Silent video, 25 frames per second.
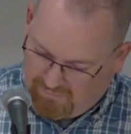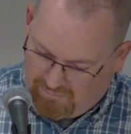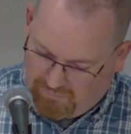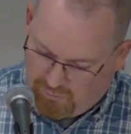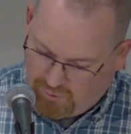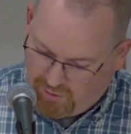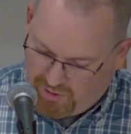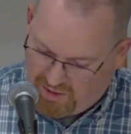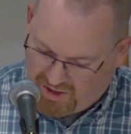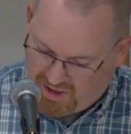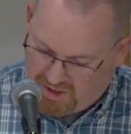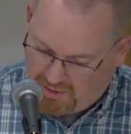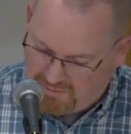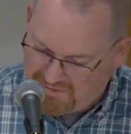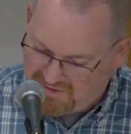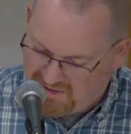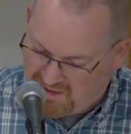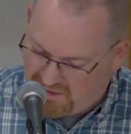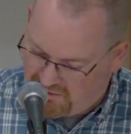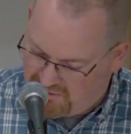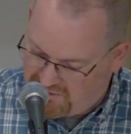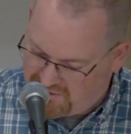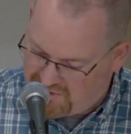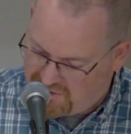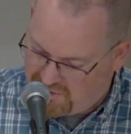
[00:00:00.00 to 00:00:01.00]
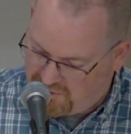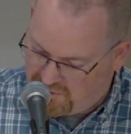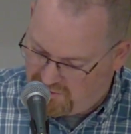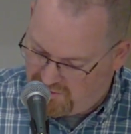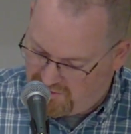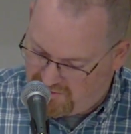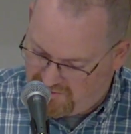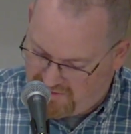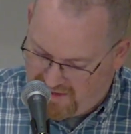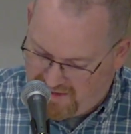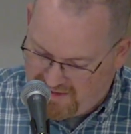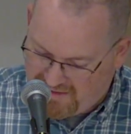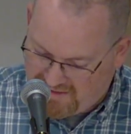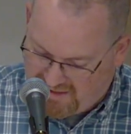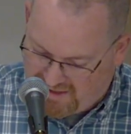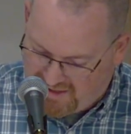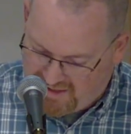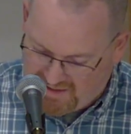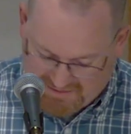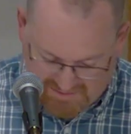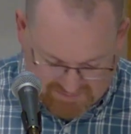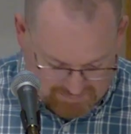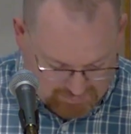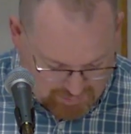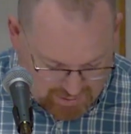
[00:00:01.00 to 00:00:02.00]
when it comes down to that day,
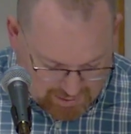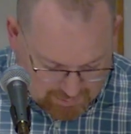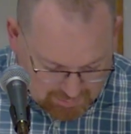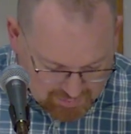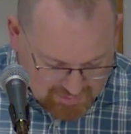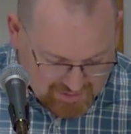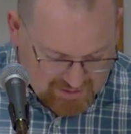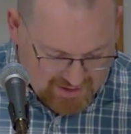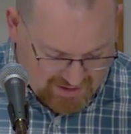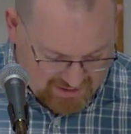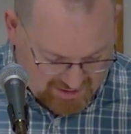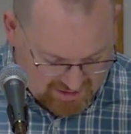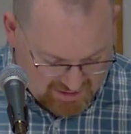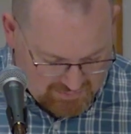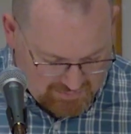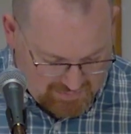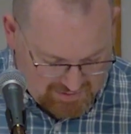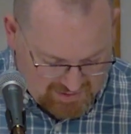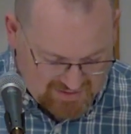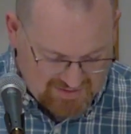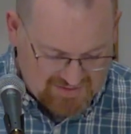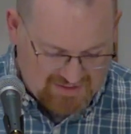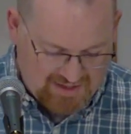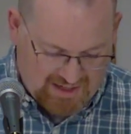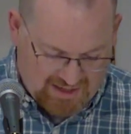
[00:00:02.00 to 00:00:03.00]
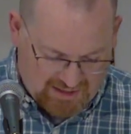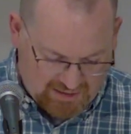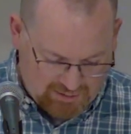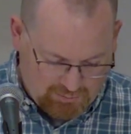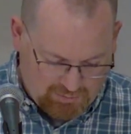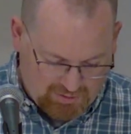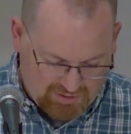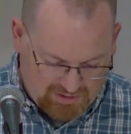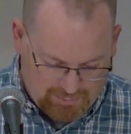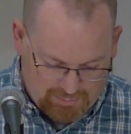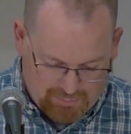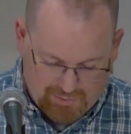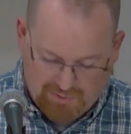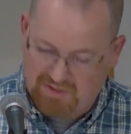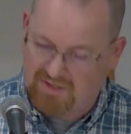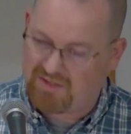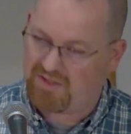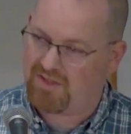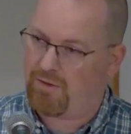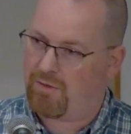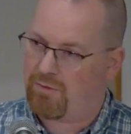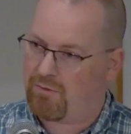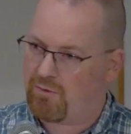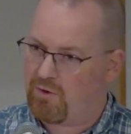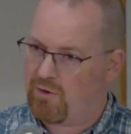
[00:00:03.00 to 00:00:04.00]
it's probably not going to be exactly what they
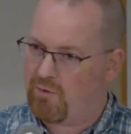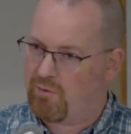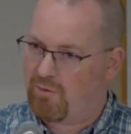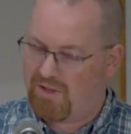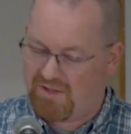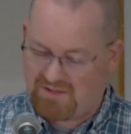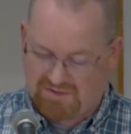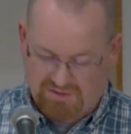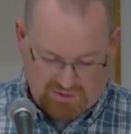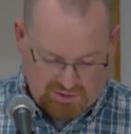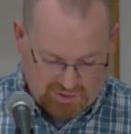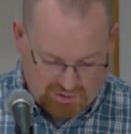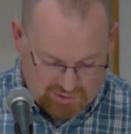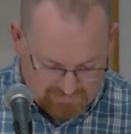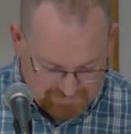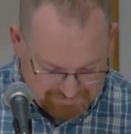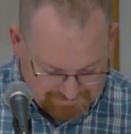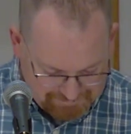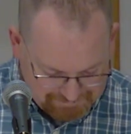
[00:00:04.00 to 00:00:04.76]
predicted 3 weeks ago.